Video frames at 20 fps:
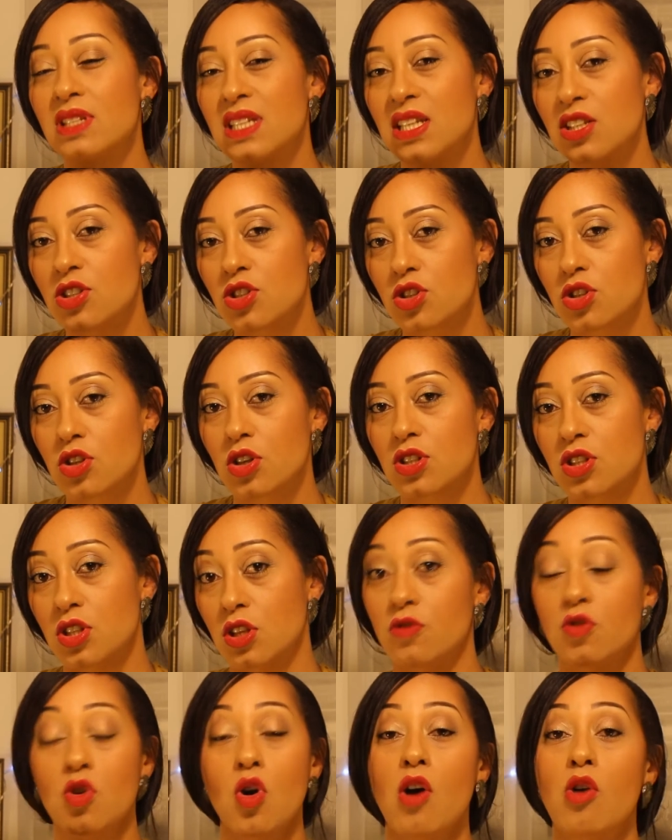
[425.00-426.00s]
is it just that
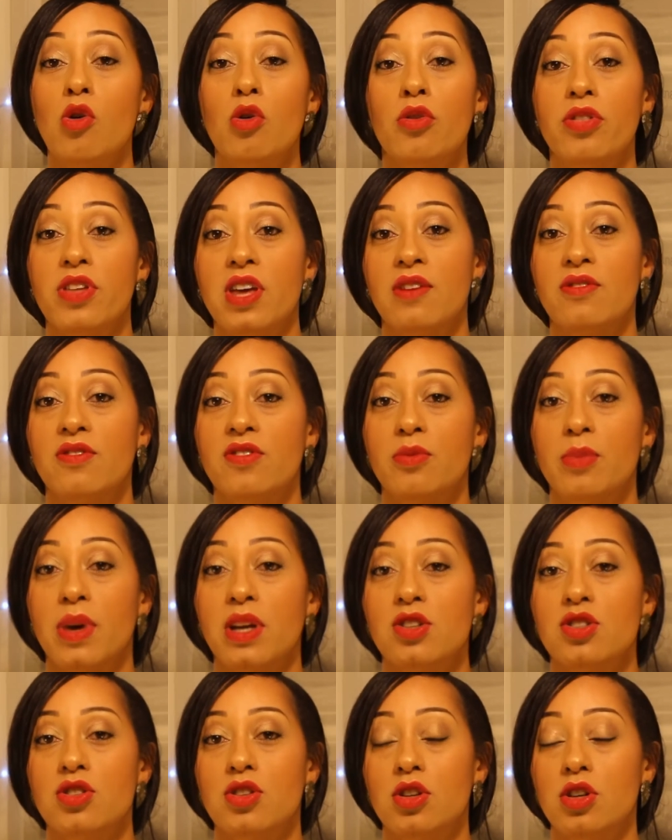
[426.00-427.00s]
you've got all the
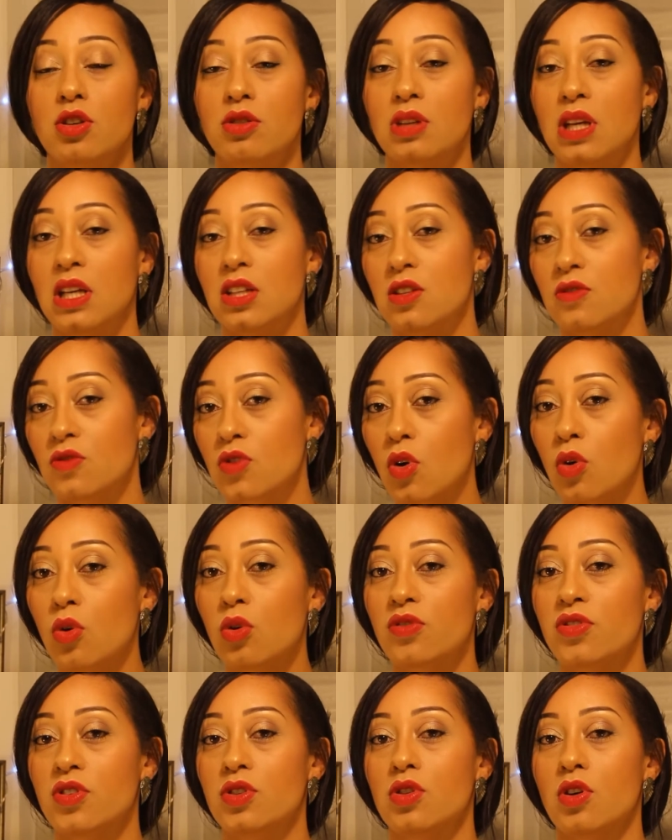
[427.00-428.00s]
information that you need, you've got
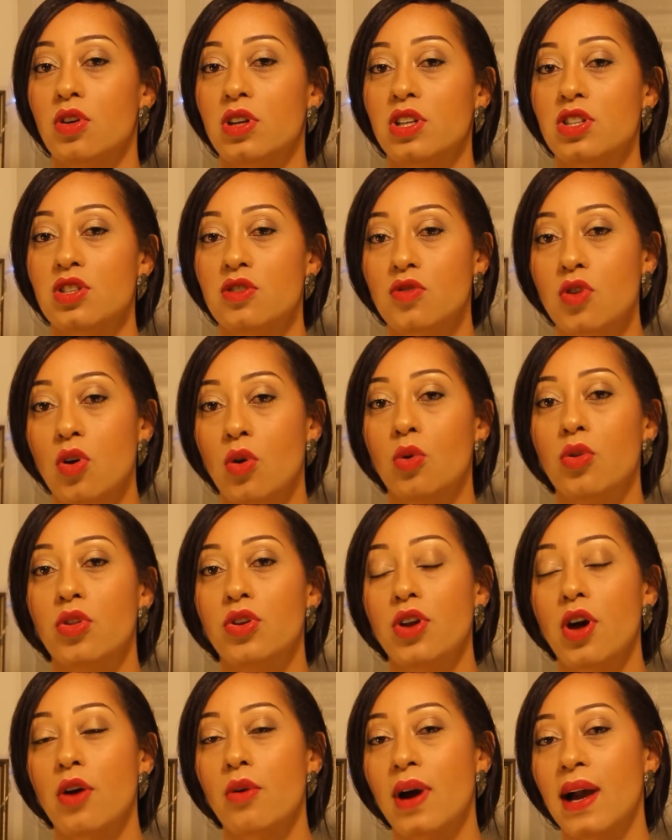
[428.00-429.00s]
all of the knowledge, you've got all
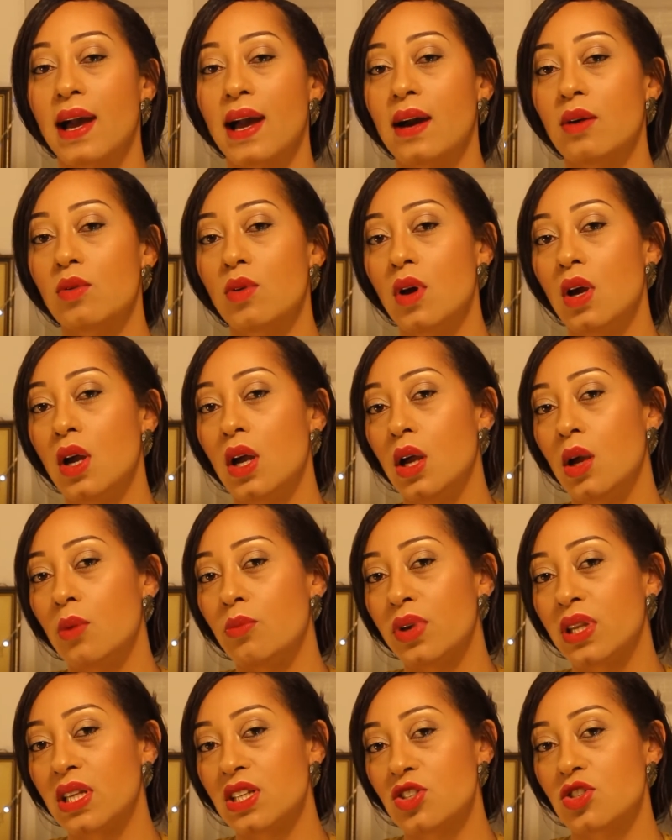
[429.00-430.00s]
the know-how,
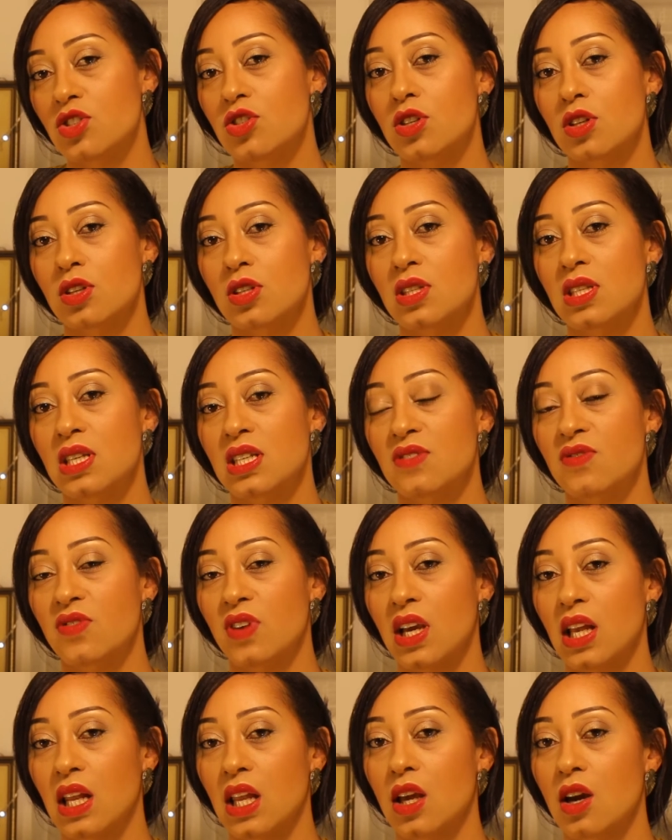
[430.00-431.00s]
but it's just this
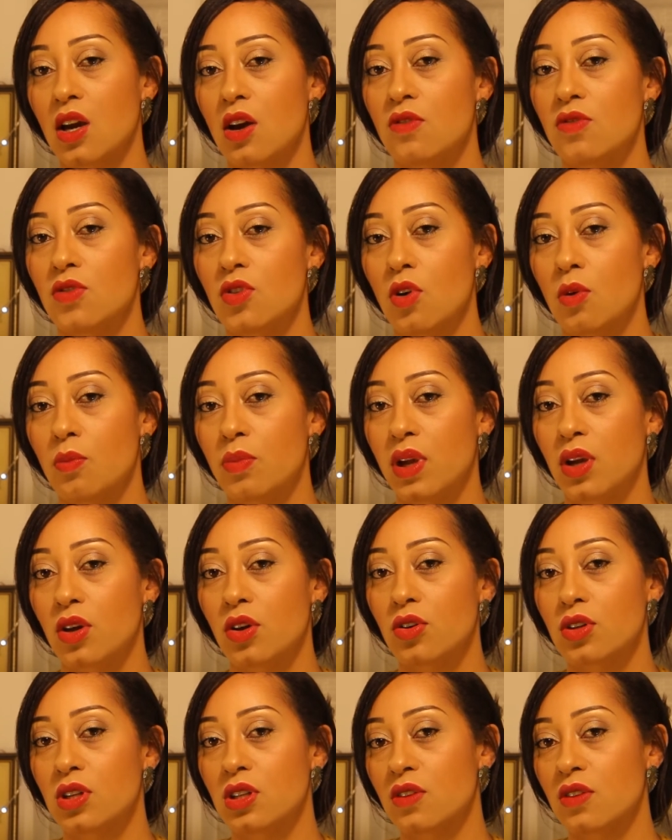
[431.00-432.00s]
feeling of not being
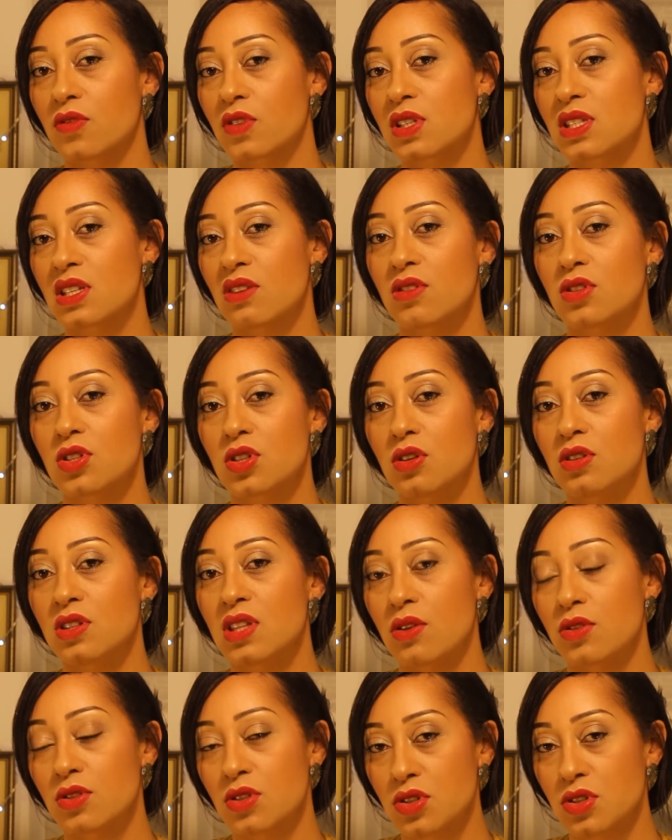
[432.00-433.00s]
good enough? Because
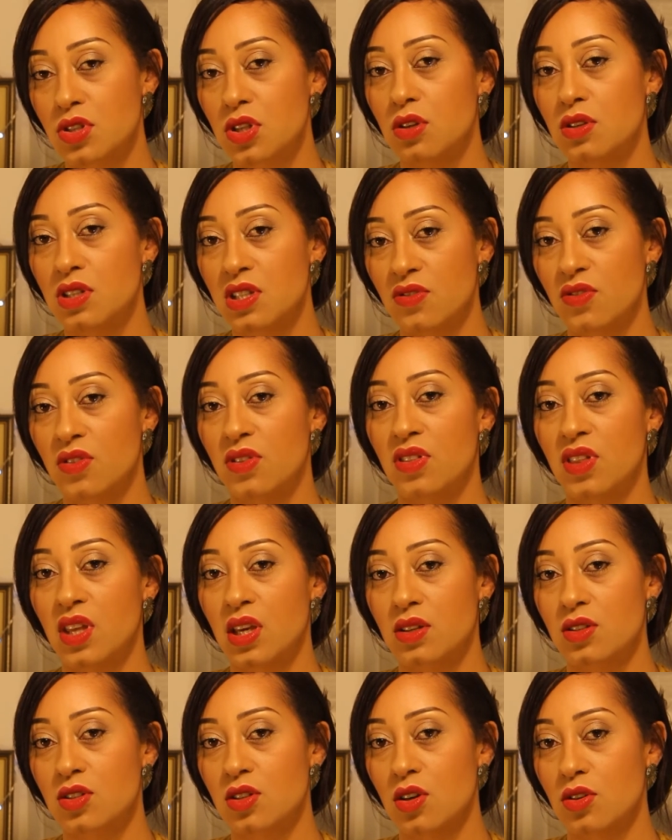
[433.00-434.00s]
those are two different
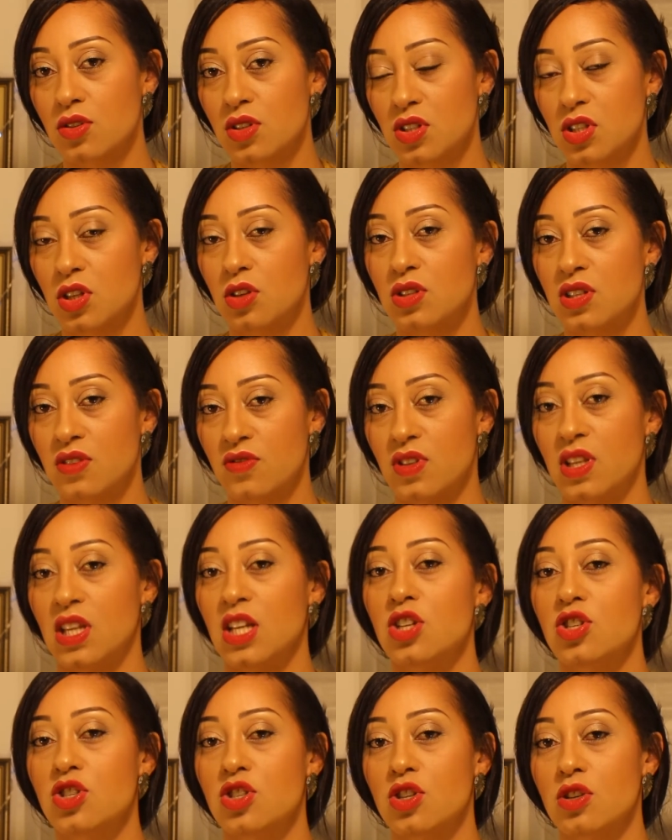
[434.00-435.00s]
things, those are two different
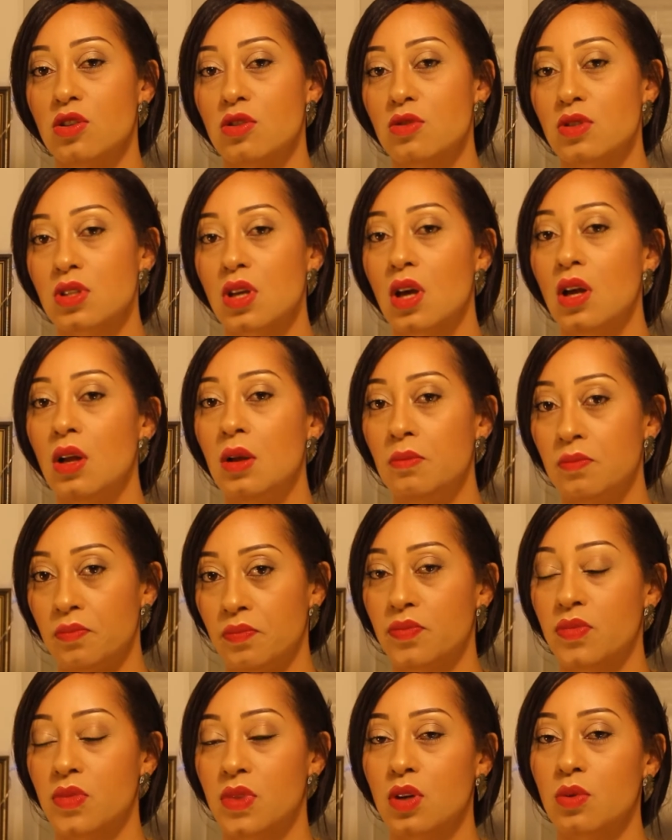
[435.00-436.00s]
issues
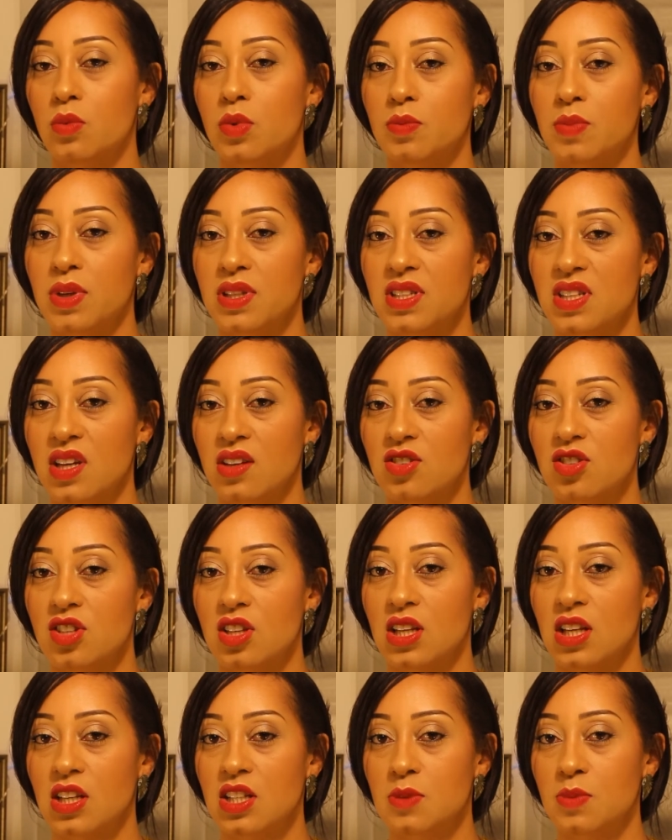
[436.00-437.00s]
that would potentially
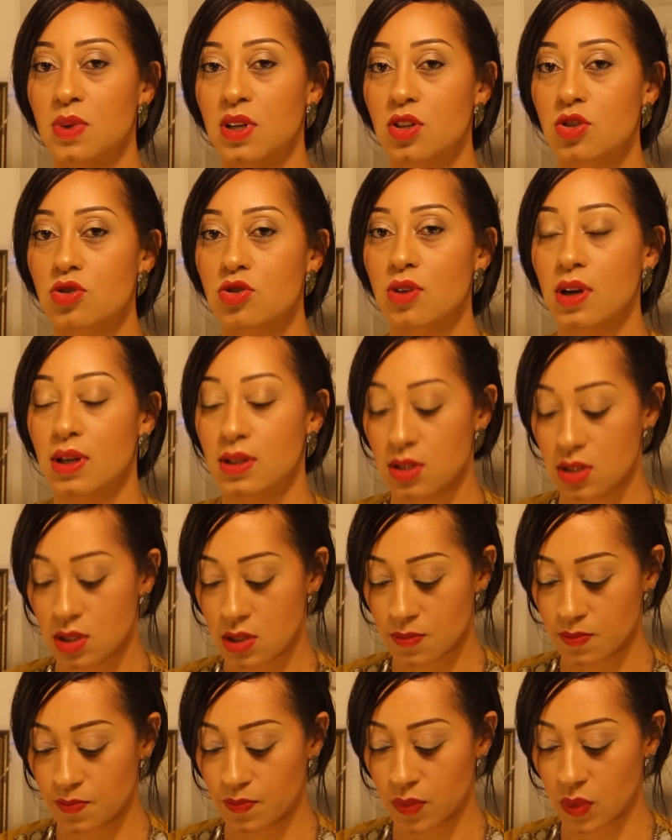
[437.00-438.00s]
need to be
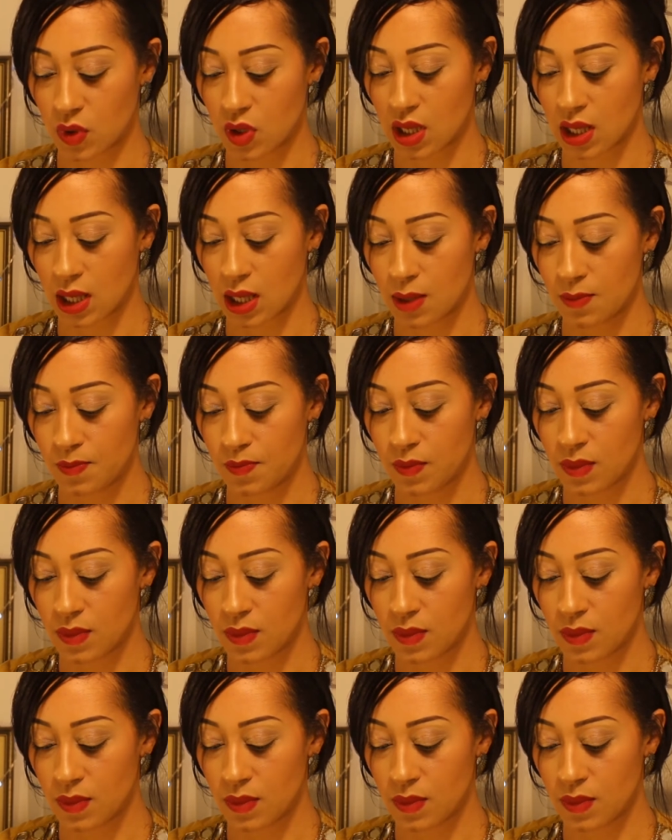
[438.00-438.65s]
addressed, okay?